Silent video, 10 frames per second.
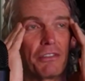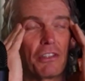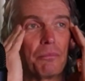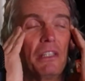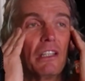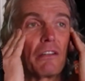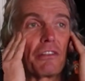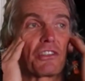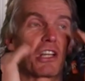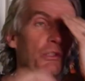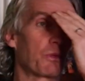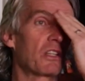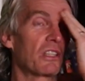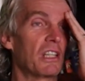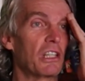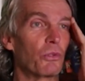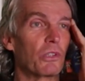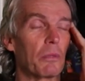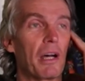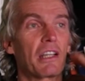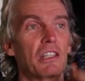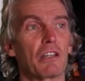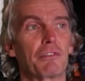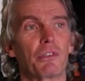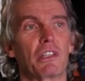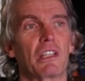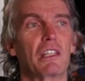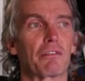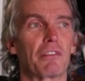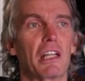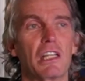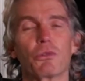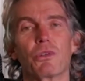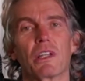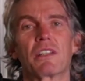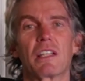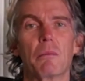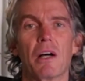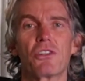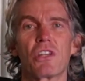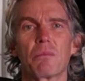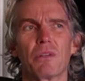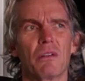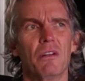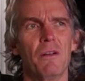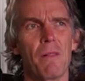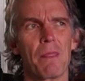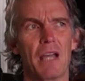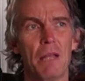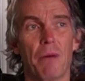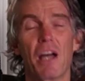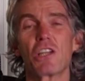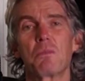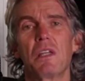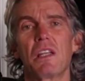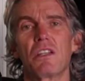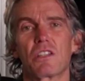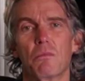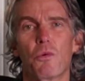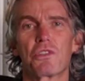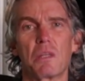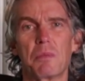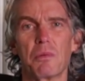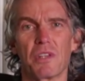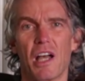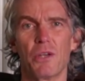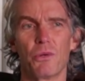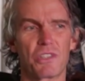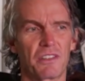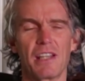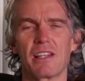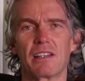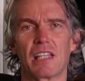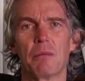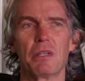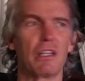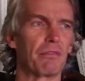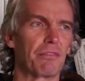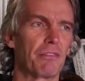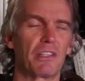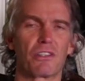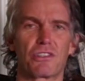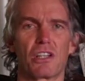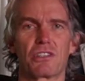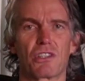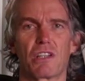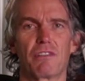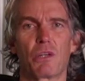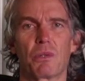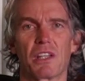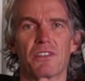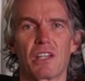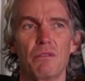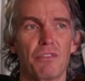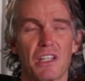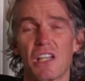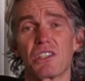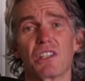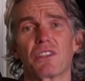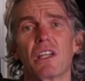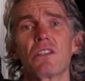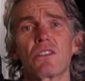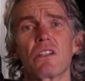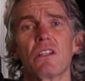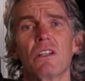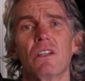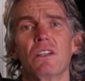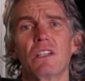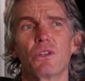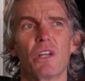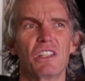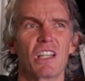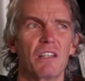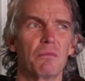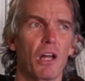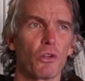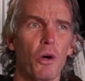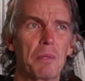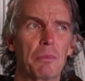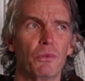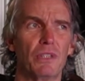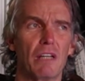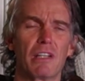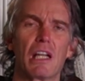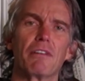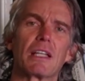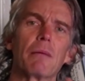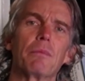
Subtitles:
you've been there for 6 weeks and then you don't go back and you're feeling great and you're flying and you go and get it, then magic. But in my experience, and most of the people that I know, it's a direct debit of 50 or 60 or 70 quid a time for the rest of your days. And a lot of people never ever get